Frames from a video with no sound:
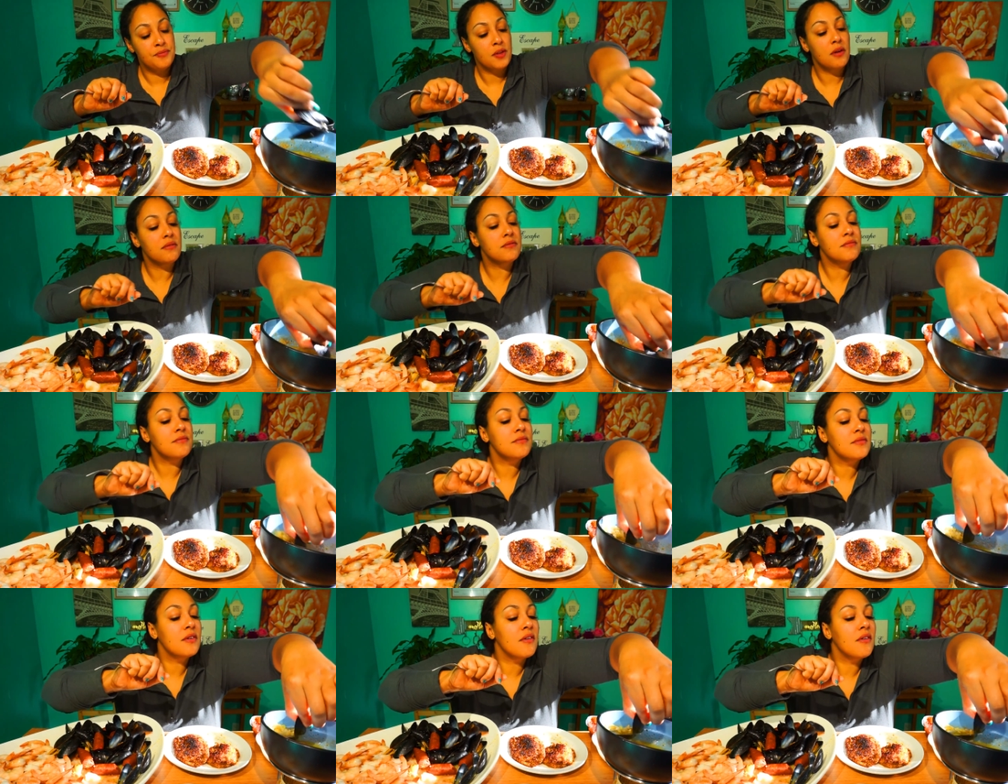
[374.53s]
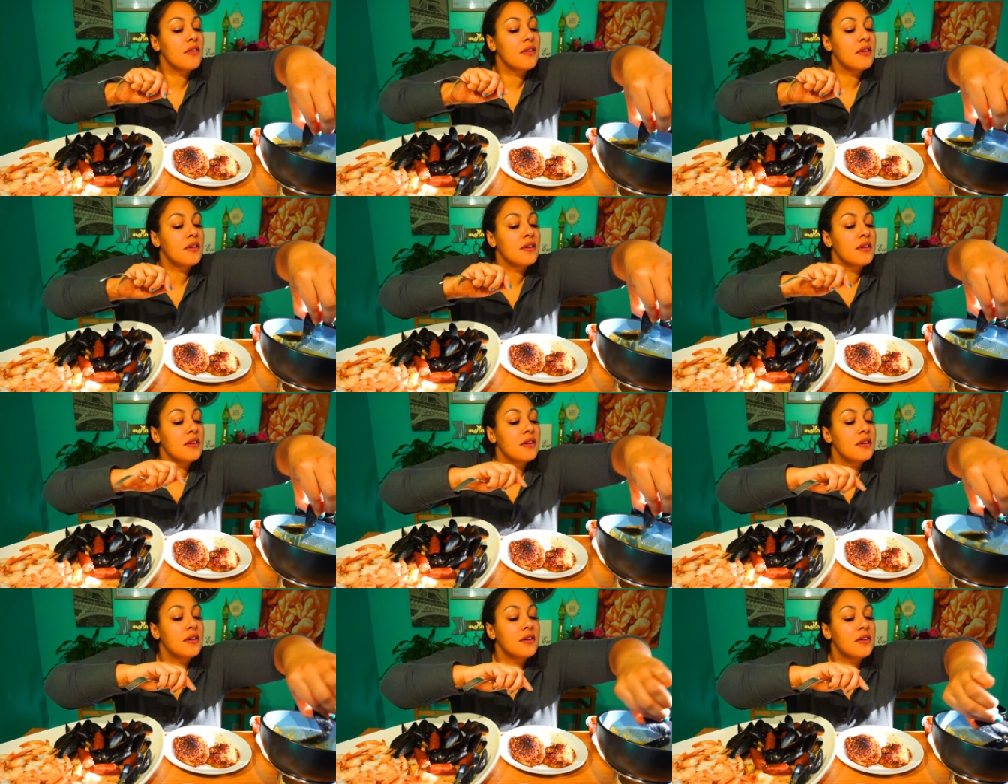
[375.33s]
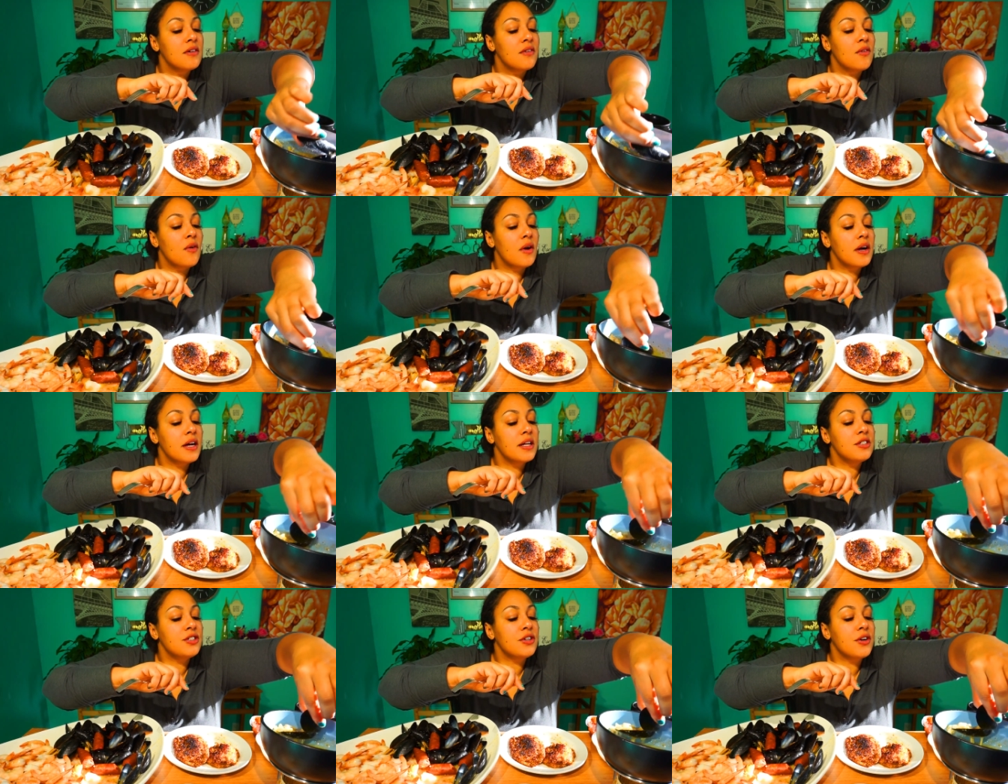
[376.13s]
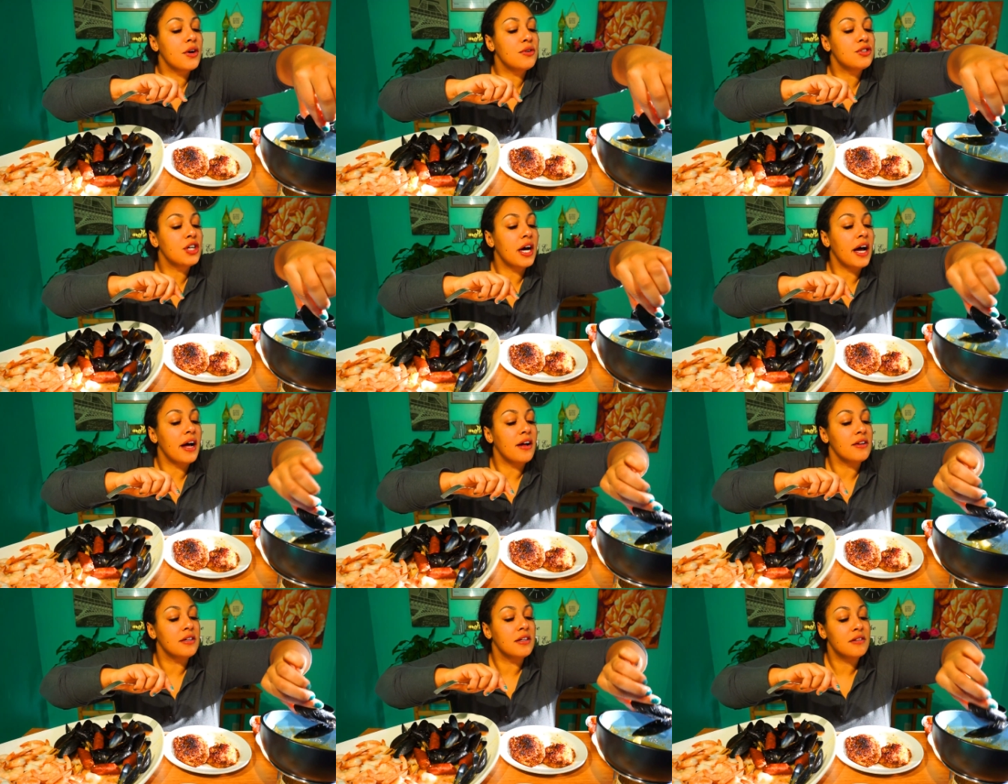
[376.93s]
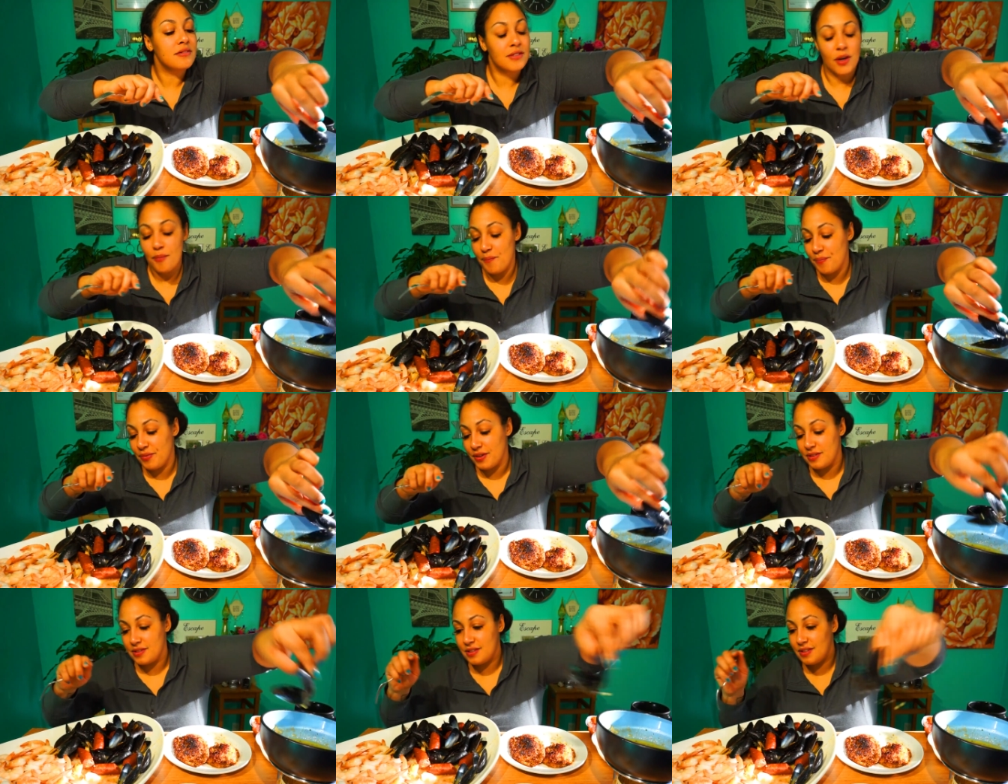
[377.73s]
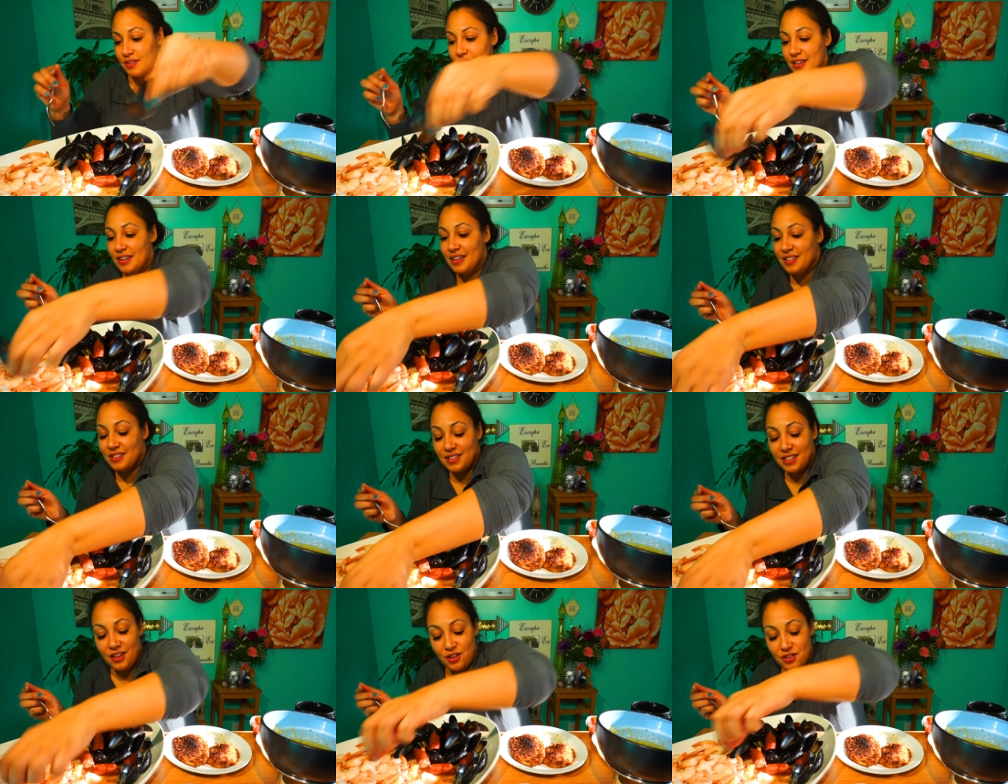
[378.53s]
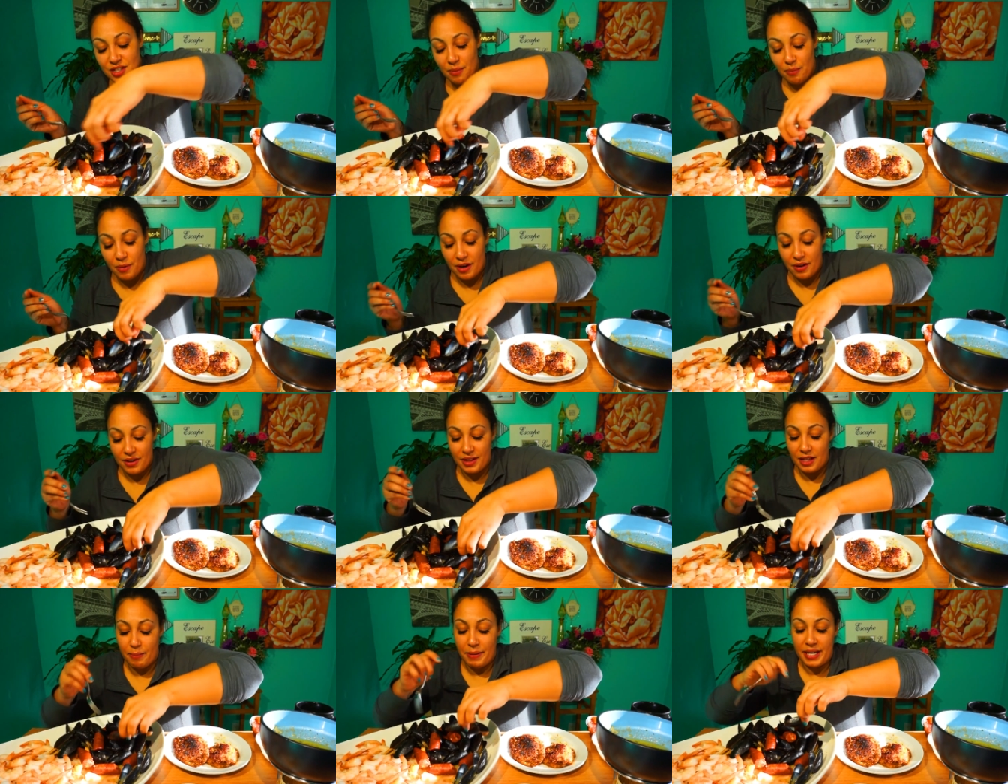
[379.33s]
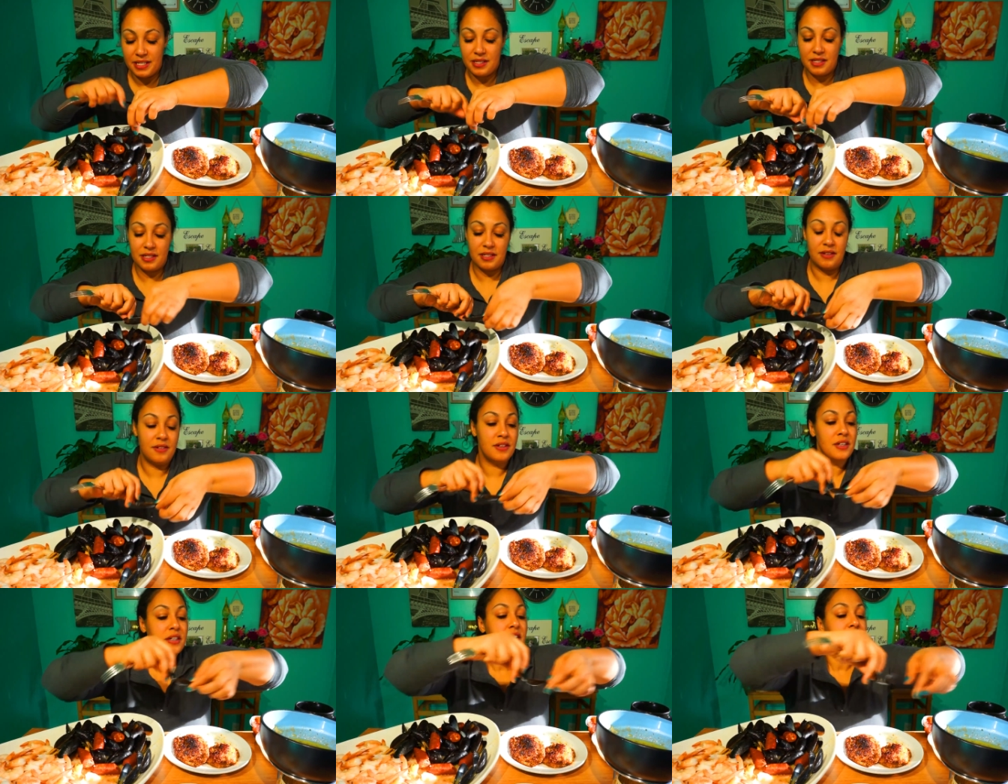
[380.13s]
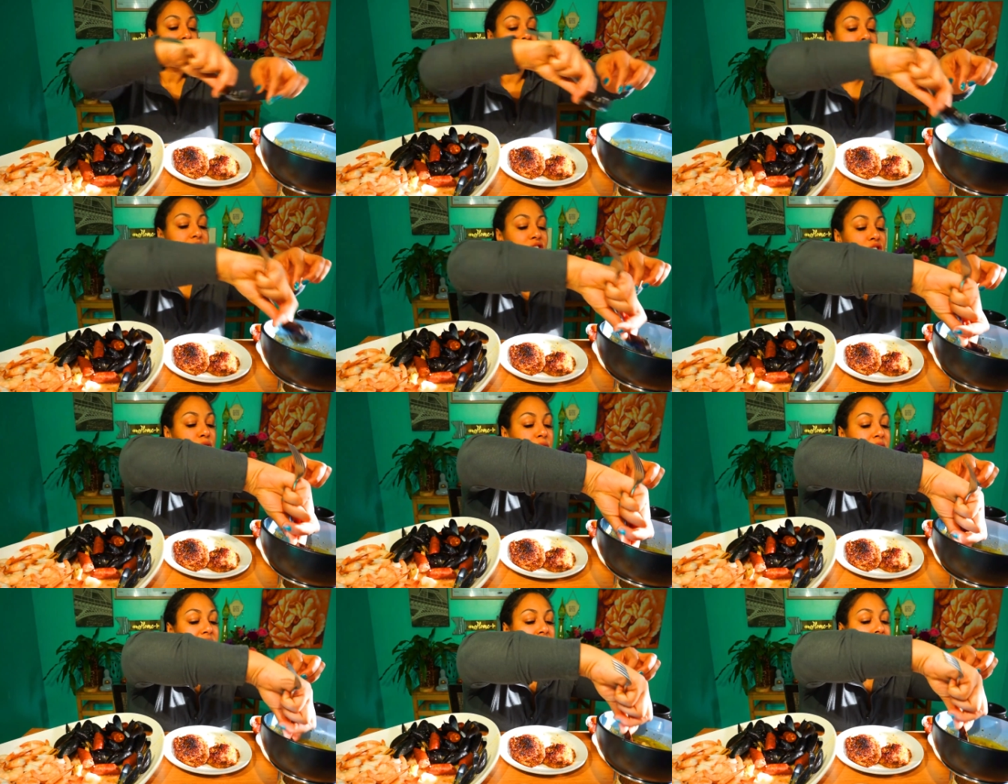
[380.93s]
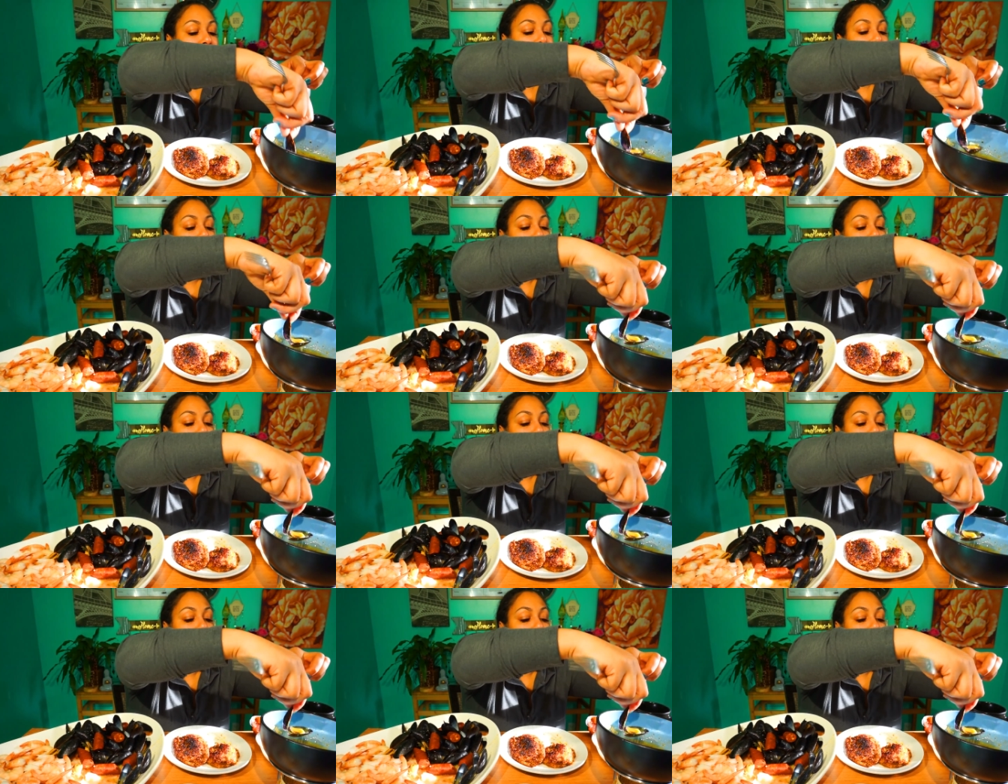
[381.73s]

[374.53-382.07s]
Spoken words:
Where did you go, child? Oh, it's in there somewhere in the best of juices.